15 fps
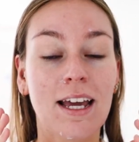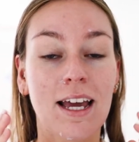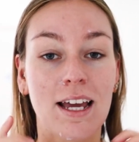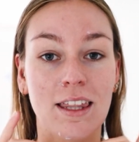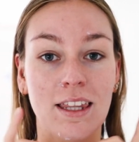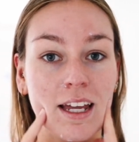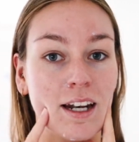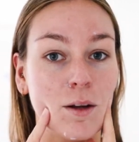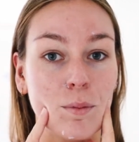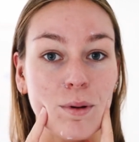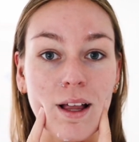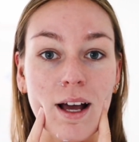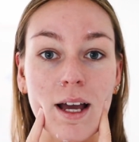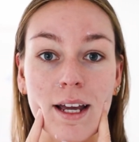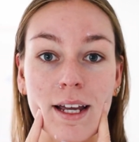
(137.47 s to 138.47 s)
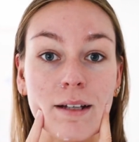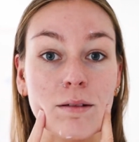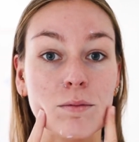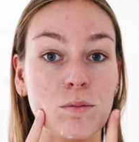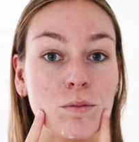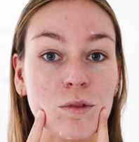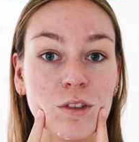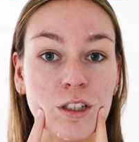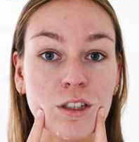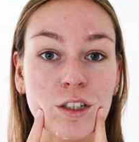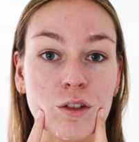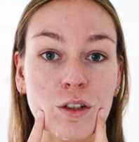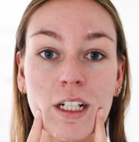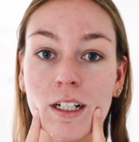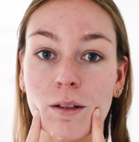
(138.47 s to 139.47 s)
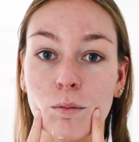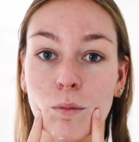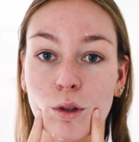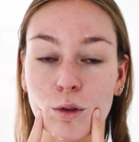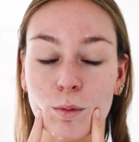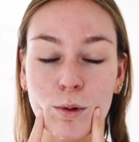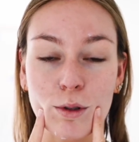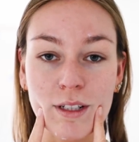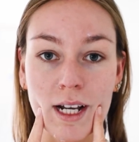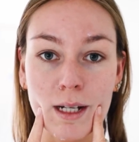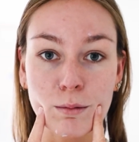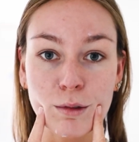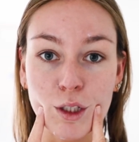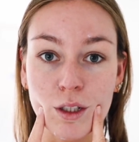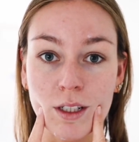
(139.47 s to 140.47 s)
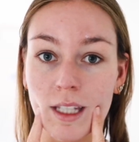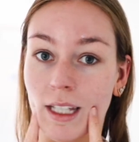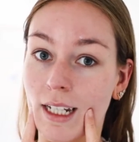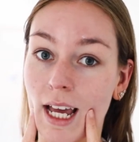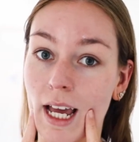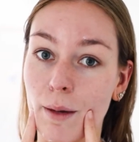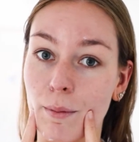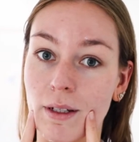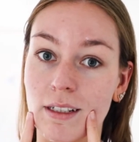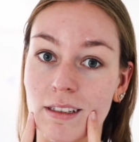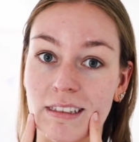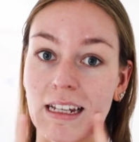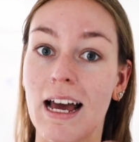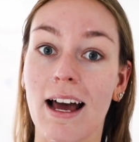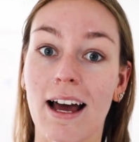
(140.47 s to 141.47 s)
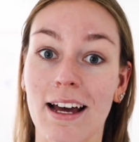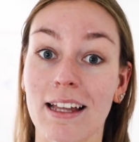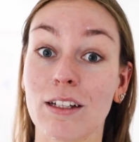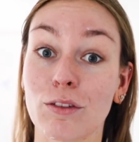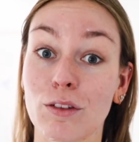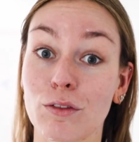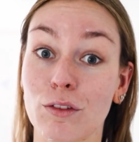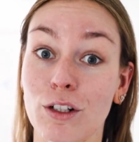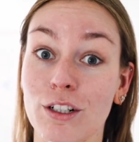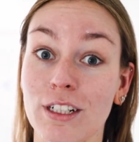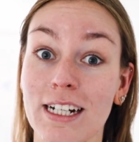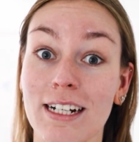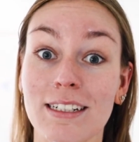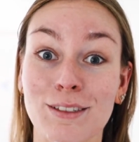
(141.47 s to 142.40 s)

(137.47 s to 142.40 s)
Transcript: and then apply sunscreen multiple times during the day because I live in Florida.